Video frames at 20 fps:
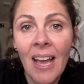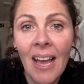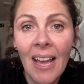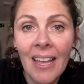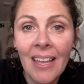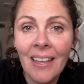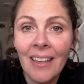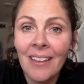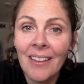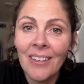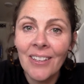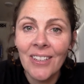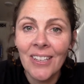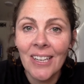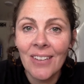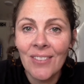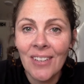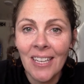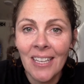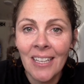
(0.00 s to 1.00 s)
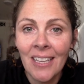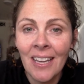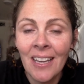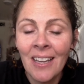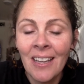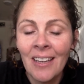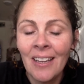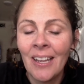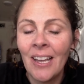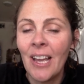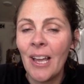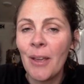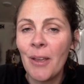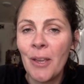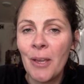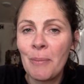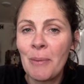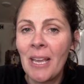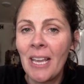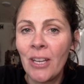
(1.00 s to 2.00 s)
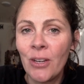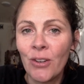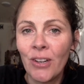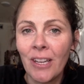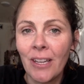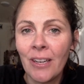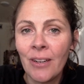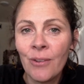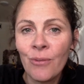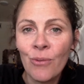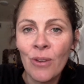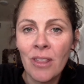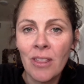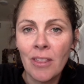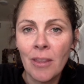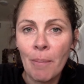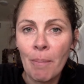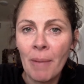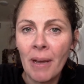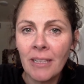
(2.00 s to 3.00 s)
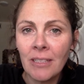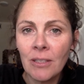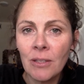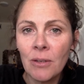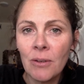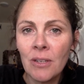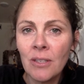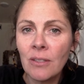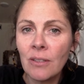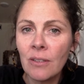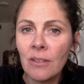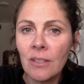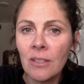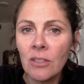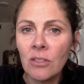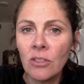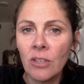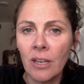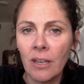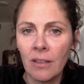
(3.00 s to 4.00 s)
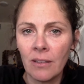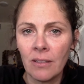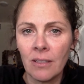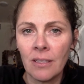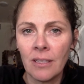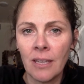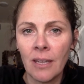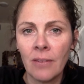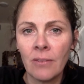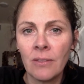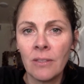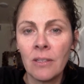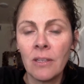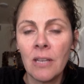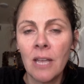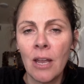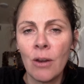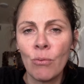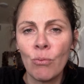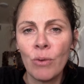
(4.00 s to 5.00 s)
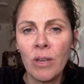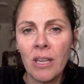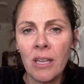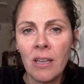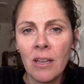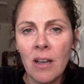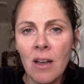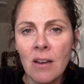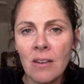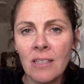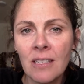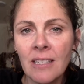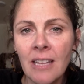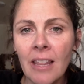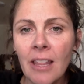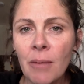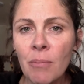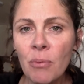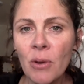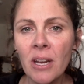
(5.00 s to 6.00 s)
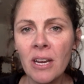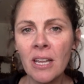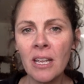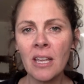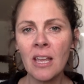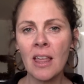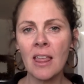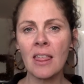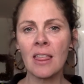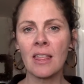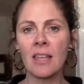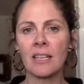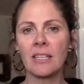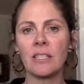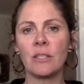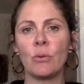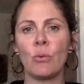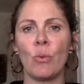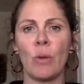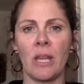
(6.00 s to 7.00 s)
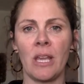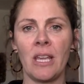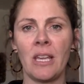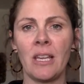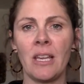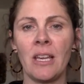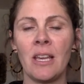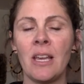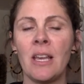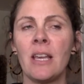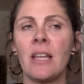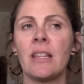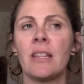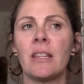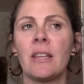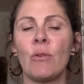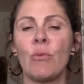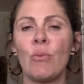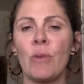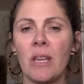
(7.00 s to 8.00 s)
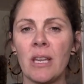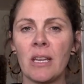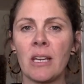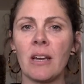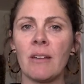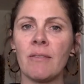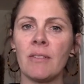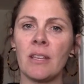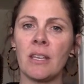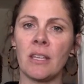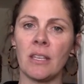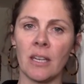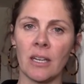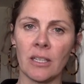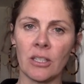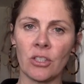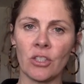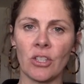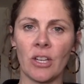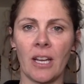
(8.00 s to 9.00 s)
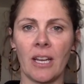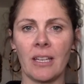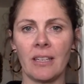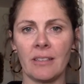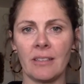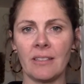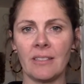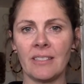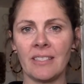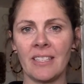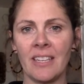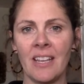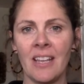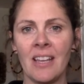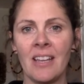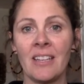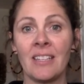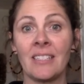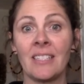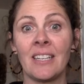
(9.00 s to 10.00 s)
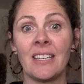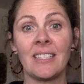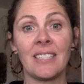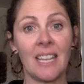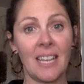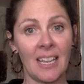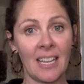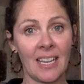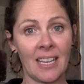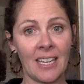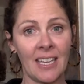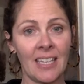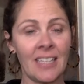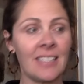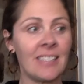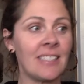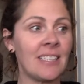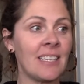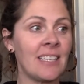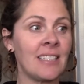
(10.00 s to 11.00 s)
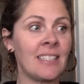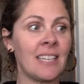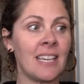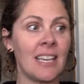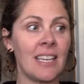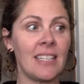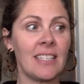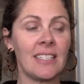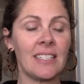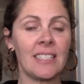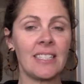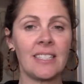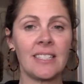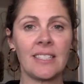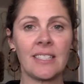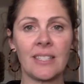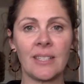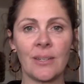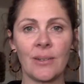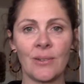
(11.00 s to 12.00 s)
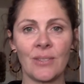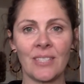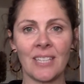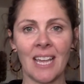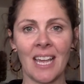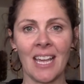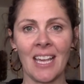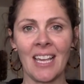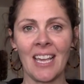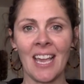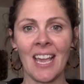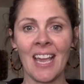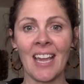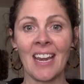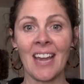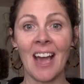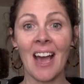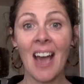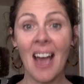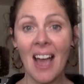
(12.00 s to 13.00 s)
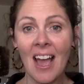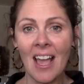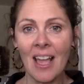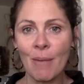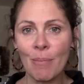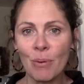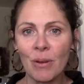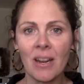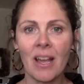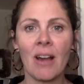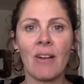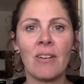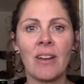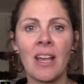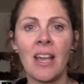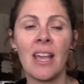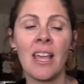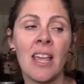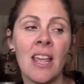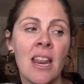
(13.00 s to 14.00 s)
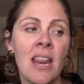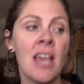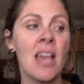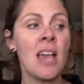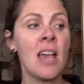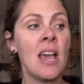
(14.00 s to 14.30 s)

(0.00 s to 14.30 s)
Hi, good evening. I am Adrienne with the Montelores Early Childhood Council, and we are celebrating this week, the week of the young child. Today is a Tasty Tuesday, and I put out in